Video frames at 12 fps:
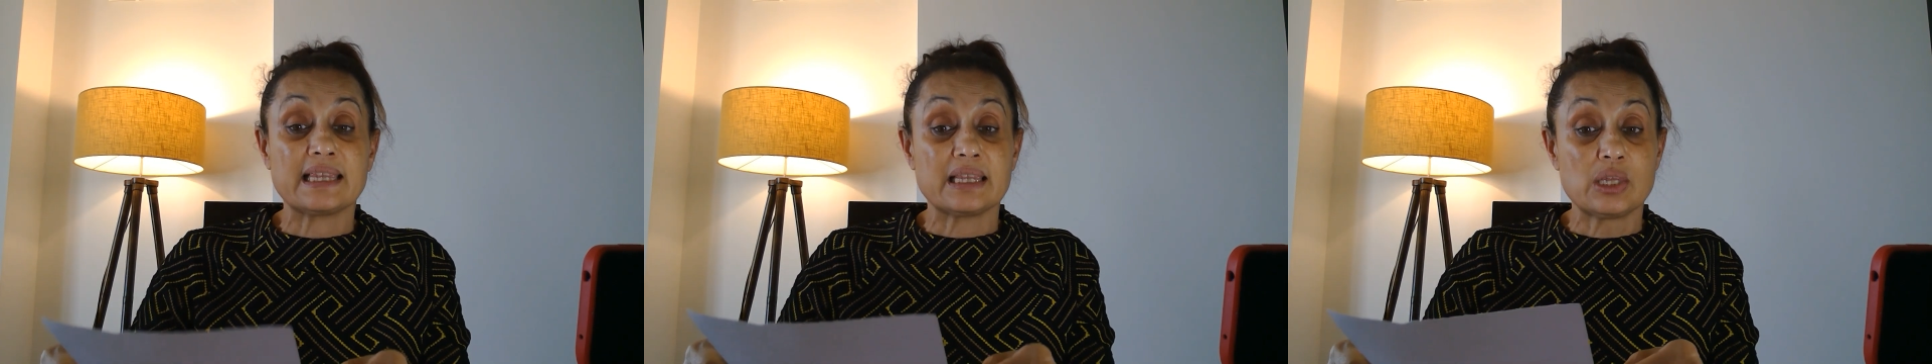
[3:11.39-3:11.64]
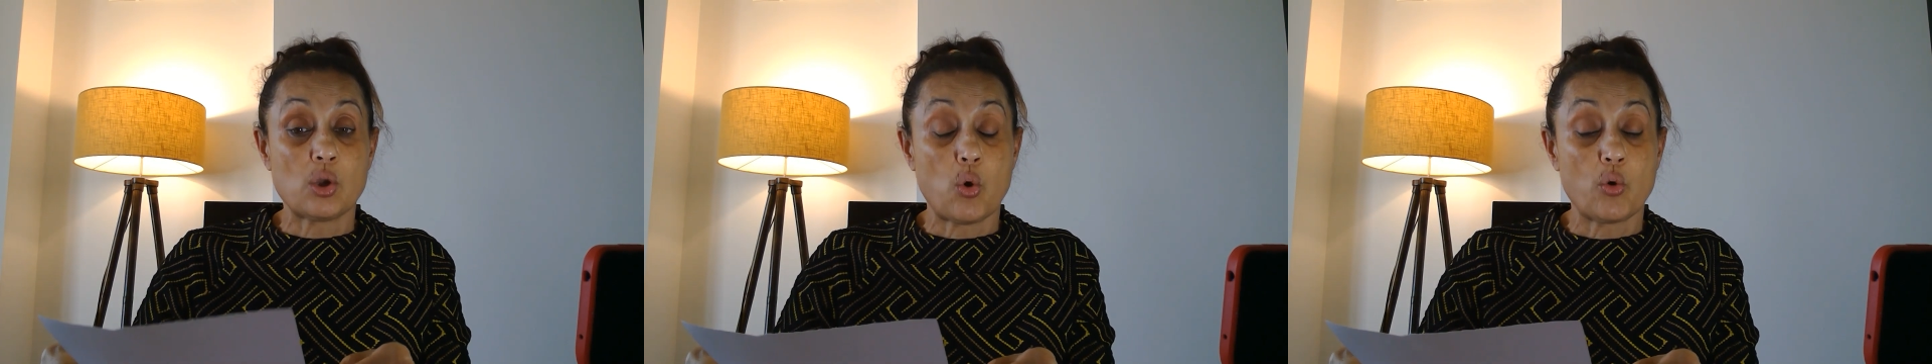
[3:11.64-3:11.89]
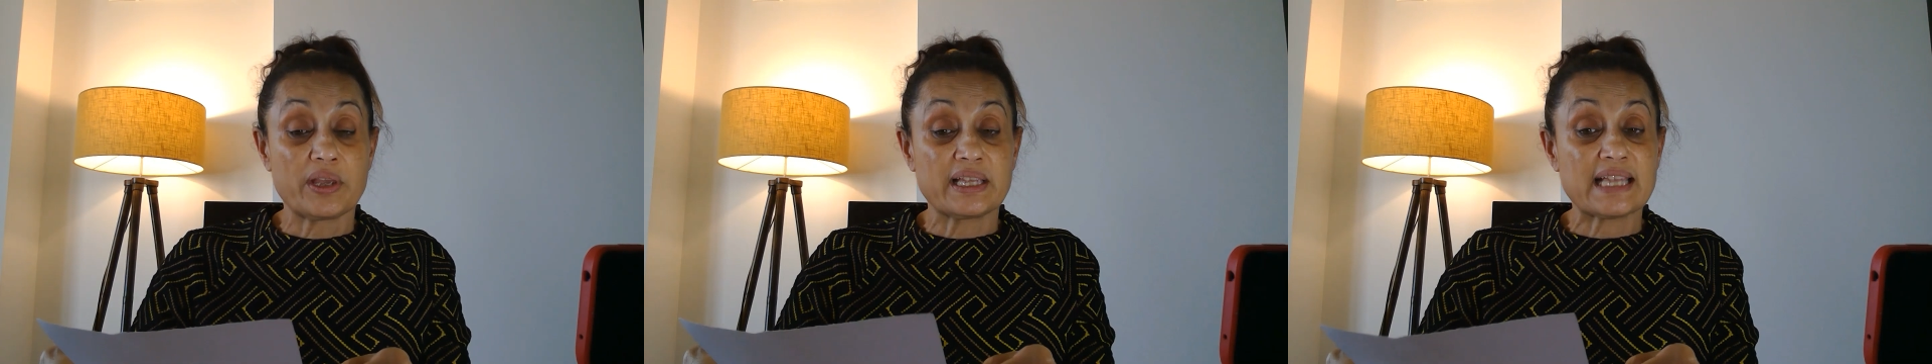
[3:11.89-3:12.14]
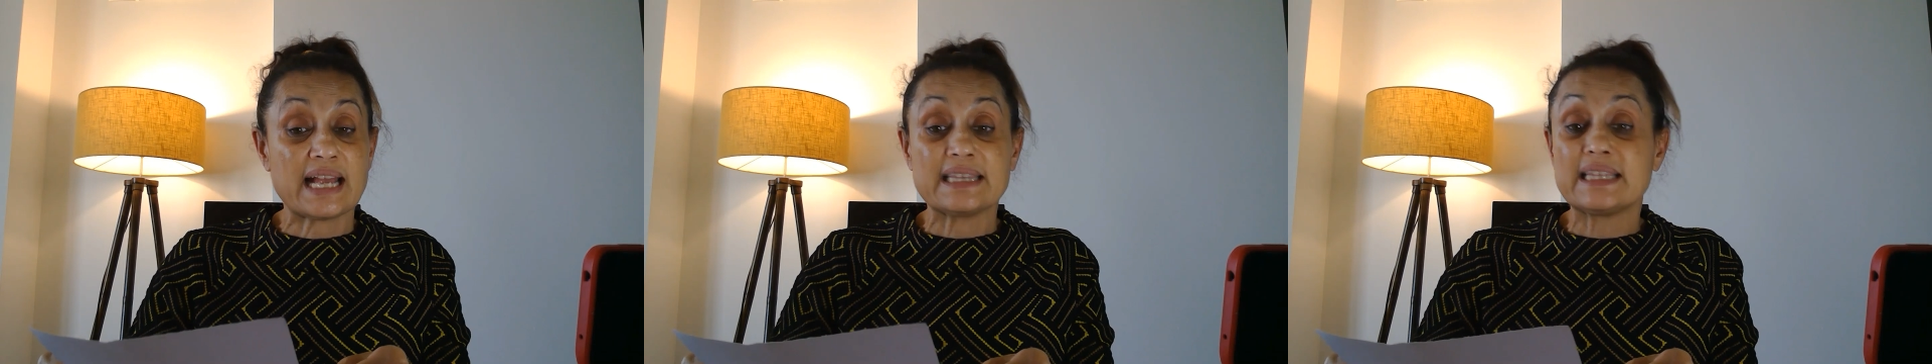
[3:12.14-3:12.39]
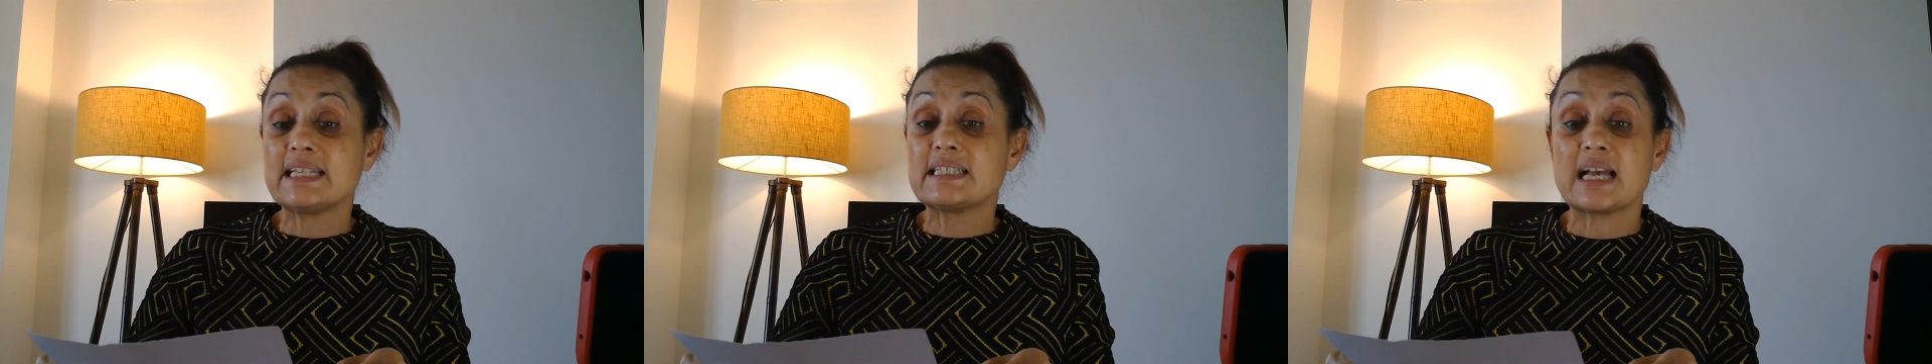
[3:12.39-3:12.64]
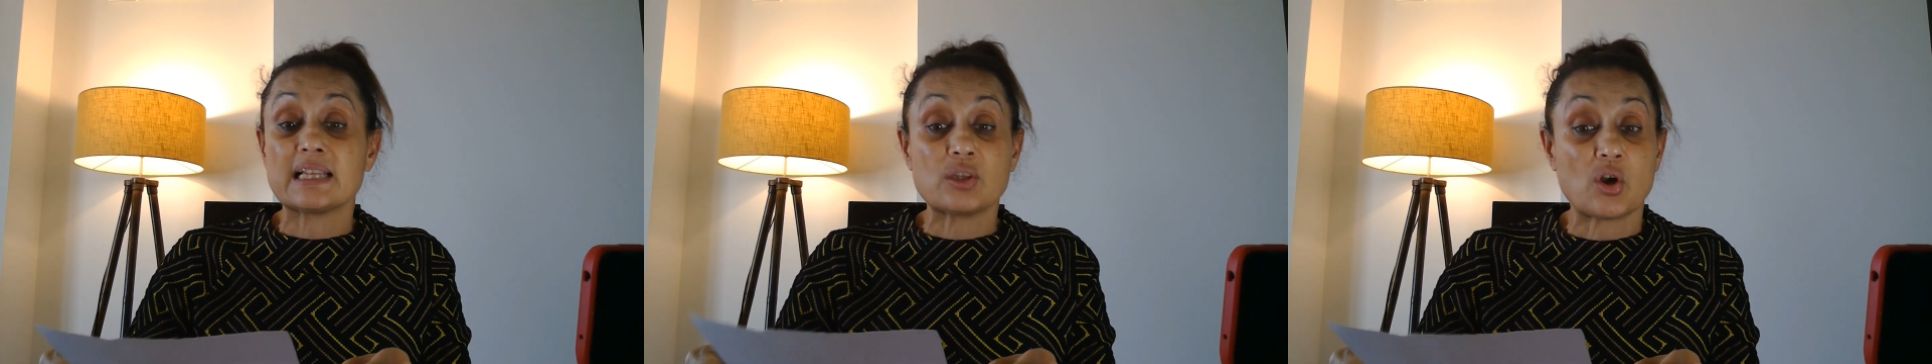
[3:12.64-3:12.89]
knowing that
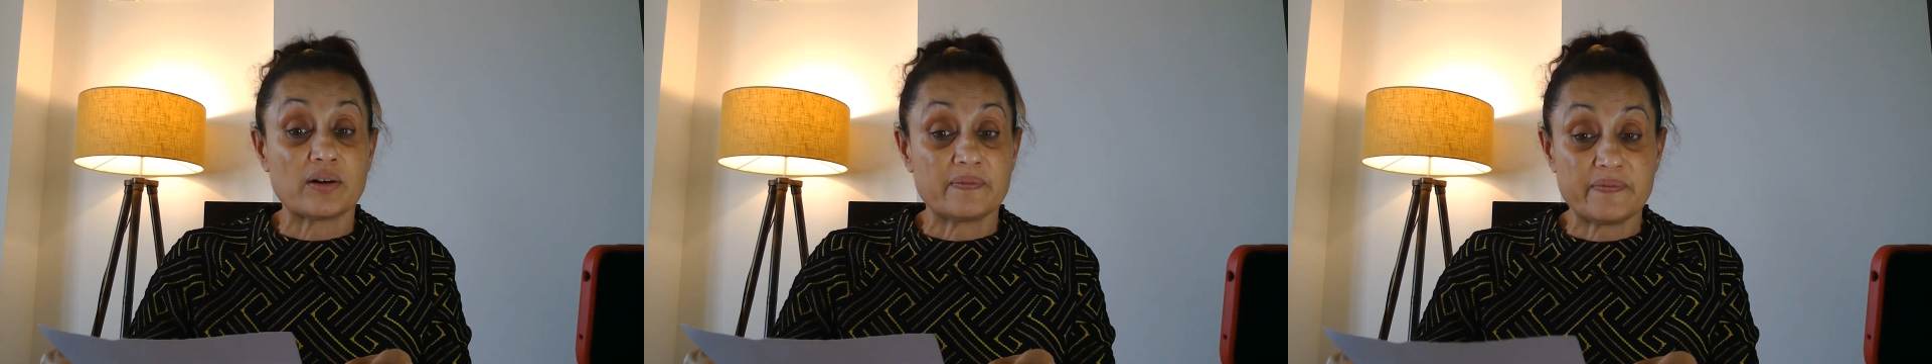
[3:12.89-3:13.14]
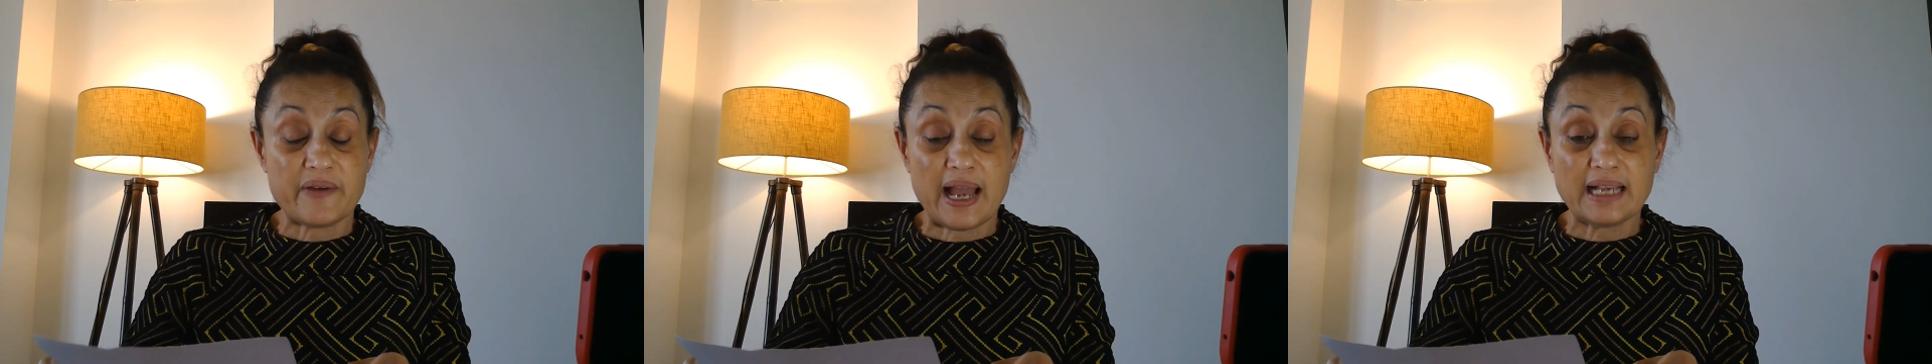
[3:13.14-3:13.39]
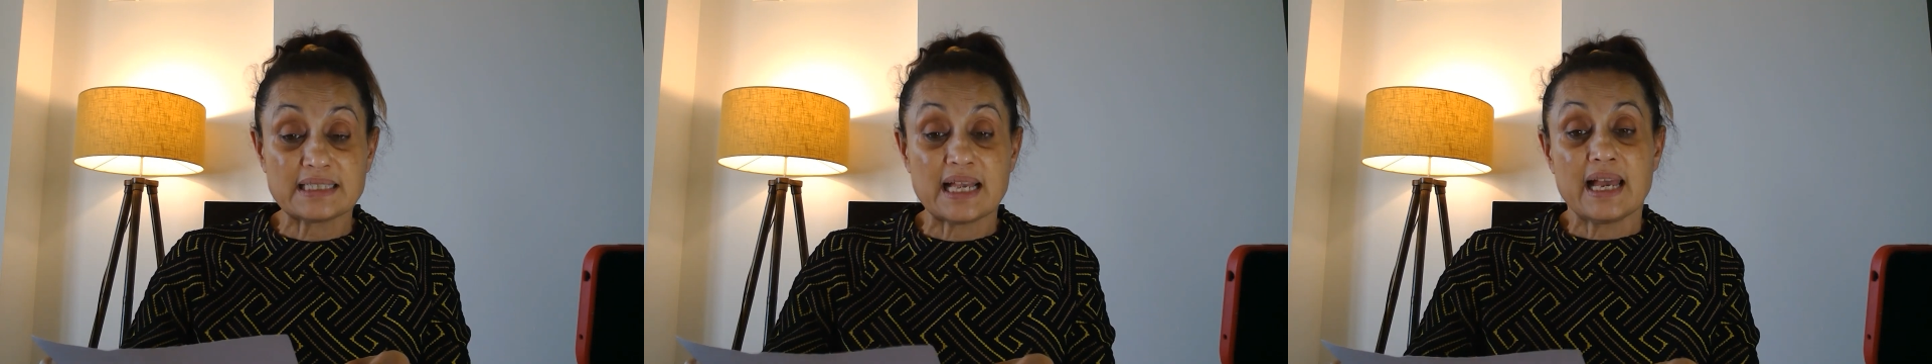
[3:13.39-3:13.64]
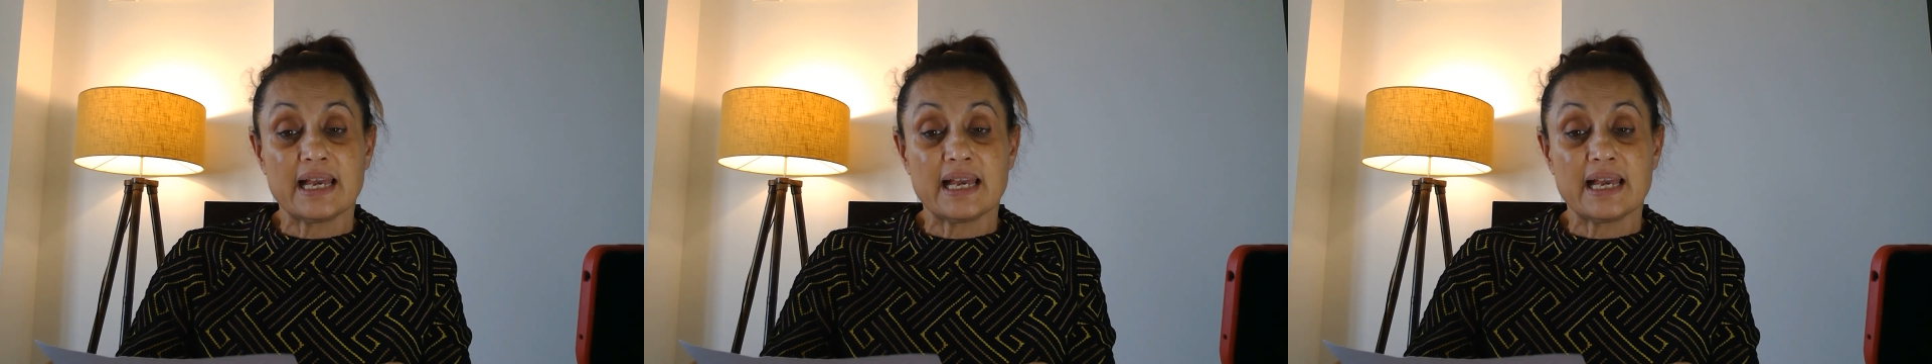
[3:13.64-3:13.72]
these are not facts.